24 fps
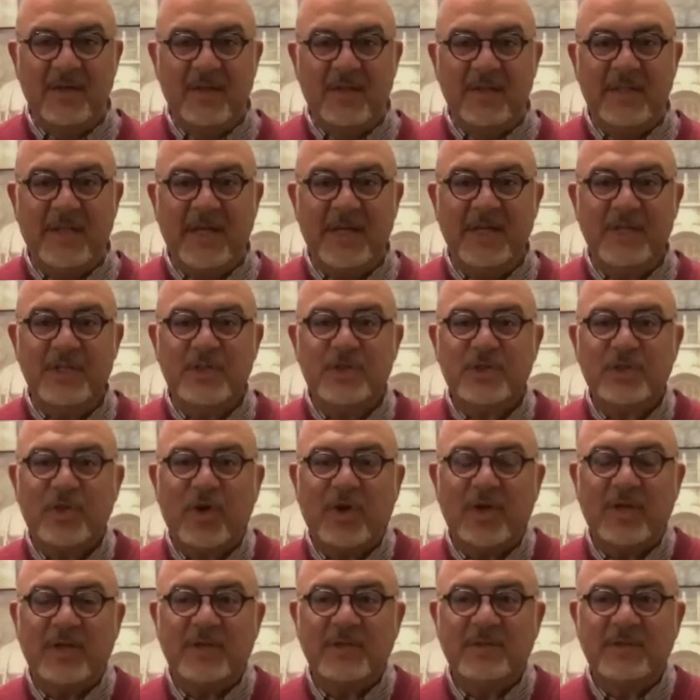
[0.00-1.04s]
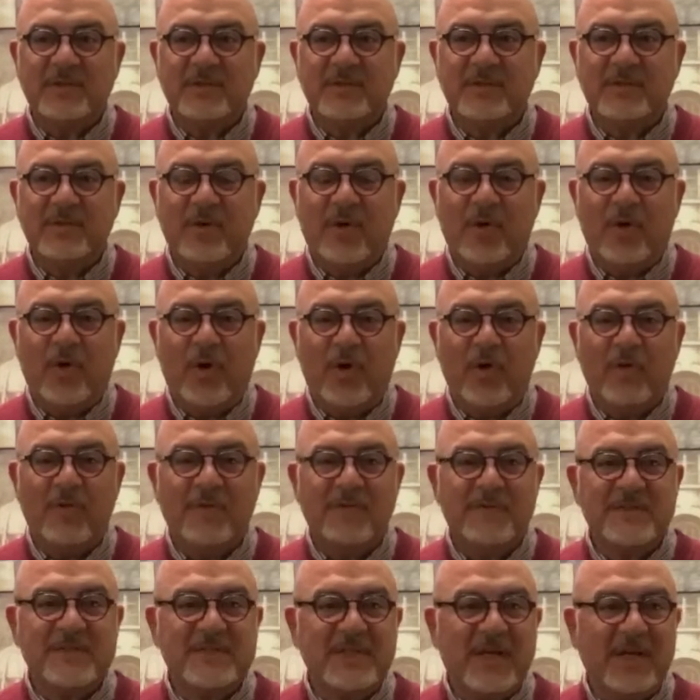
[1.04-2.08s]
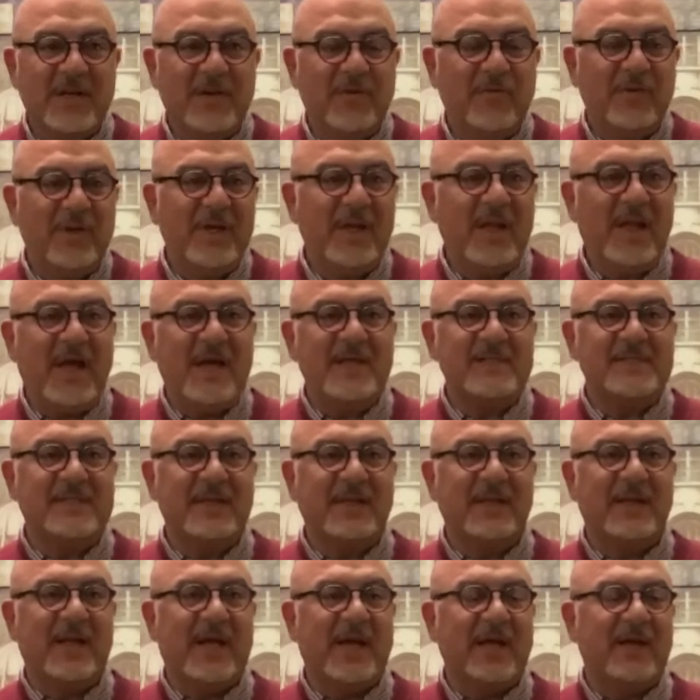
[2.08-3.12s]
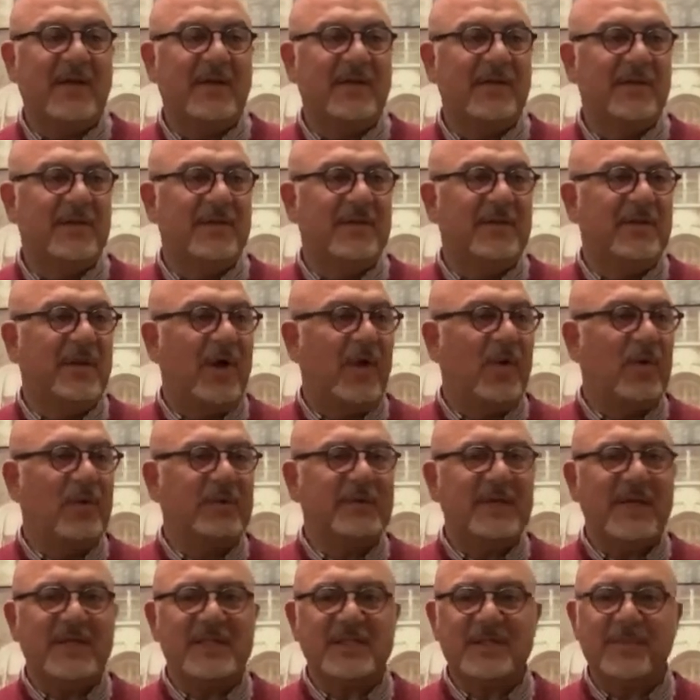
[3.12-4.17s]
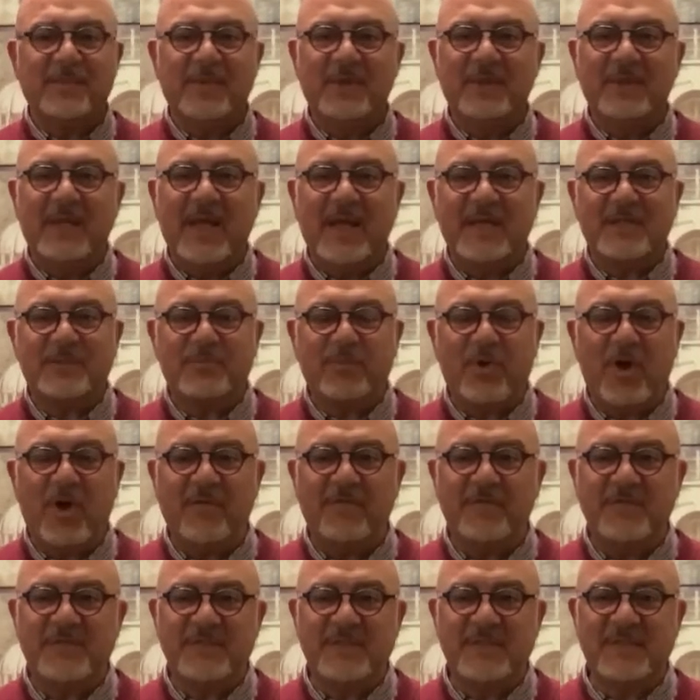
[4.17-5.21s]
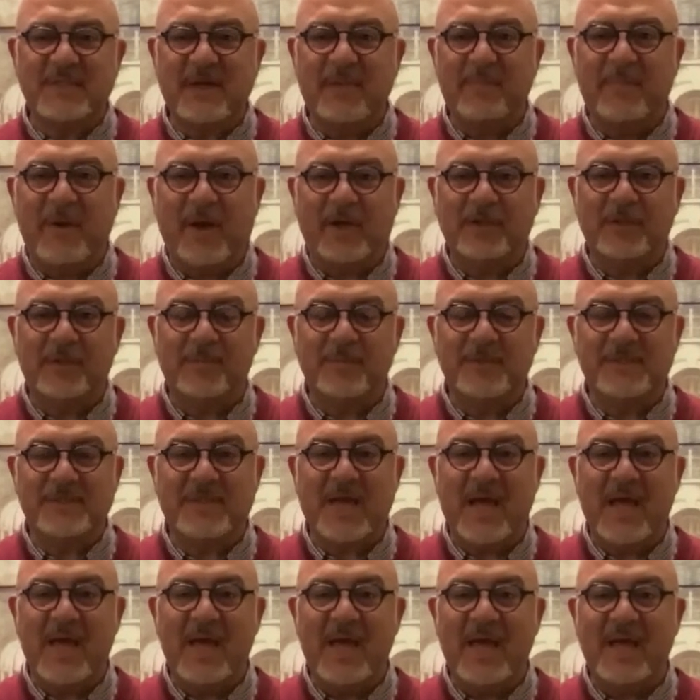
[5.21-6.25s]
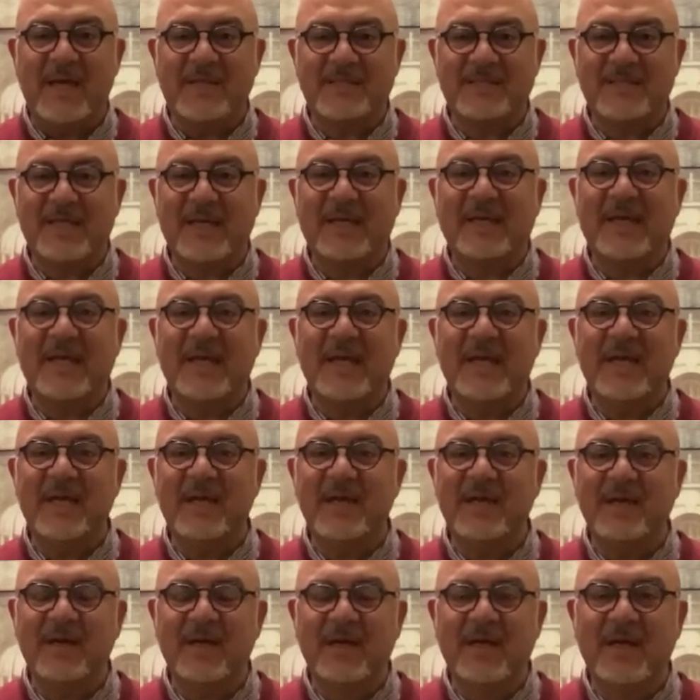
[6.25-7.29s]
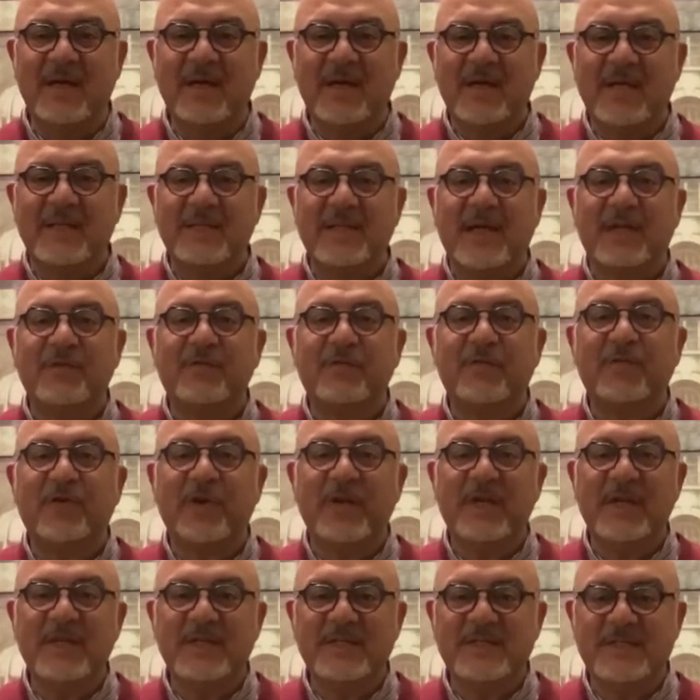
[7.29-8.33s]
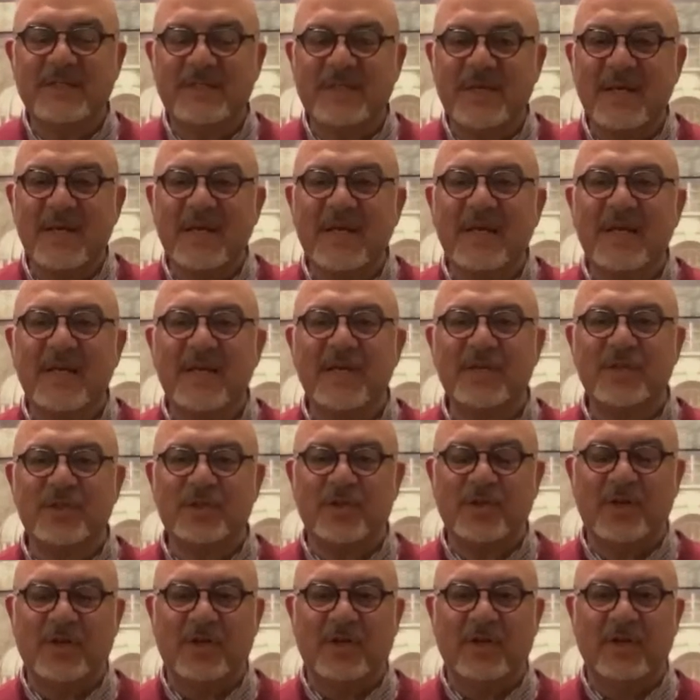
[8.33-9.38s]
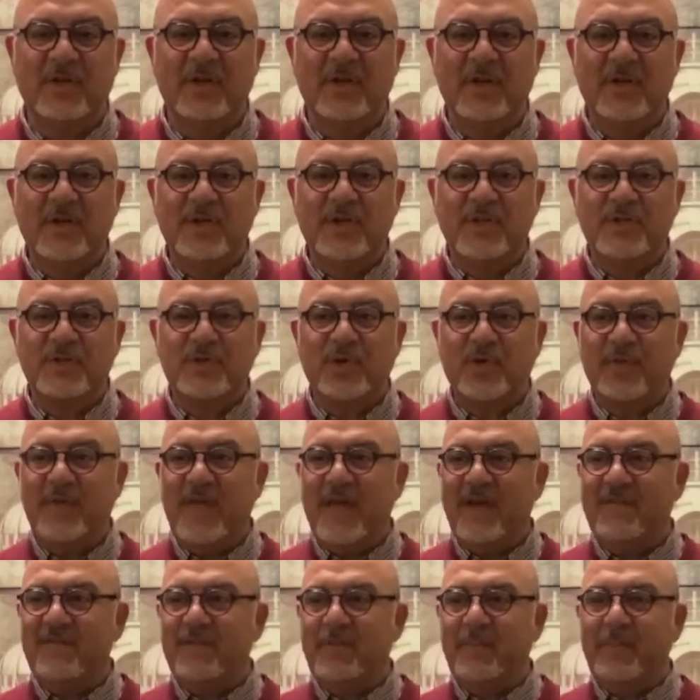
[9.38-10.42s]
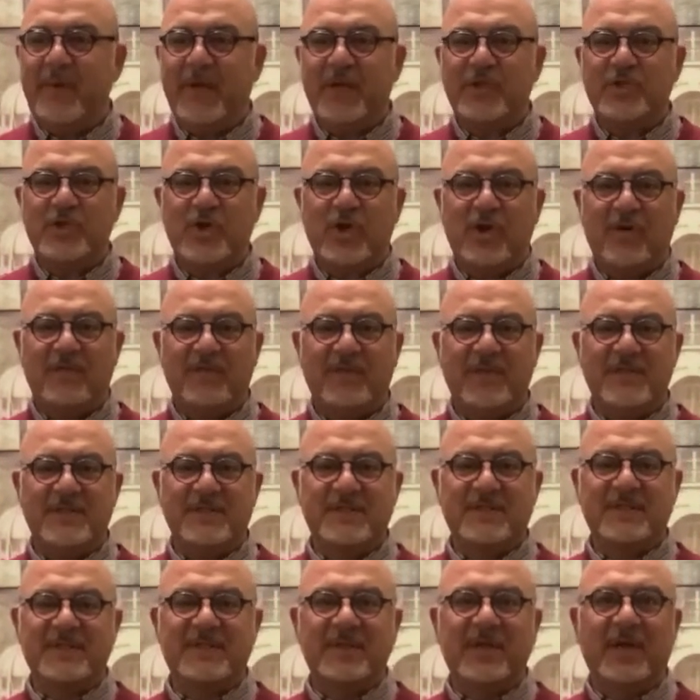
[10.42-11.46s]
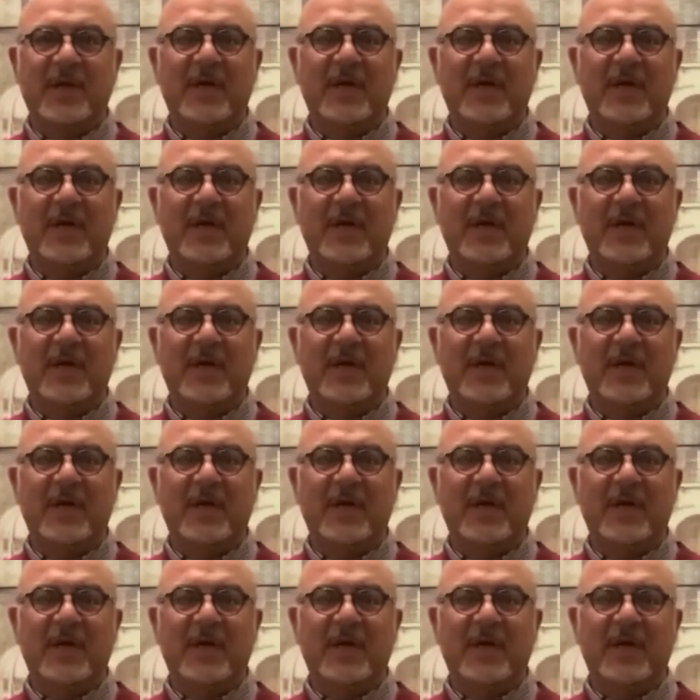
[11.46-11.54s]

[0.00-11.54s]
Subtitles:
then he started all of a sudden realizing, like, the Old Testament has prophecies about the Messiah as the king that frees Israel. So they have the picture of this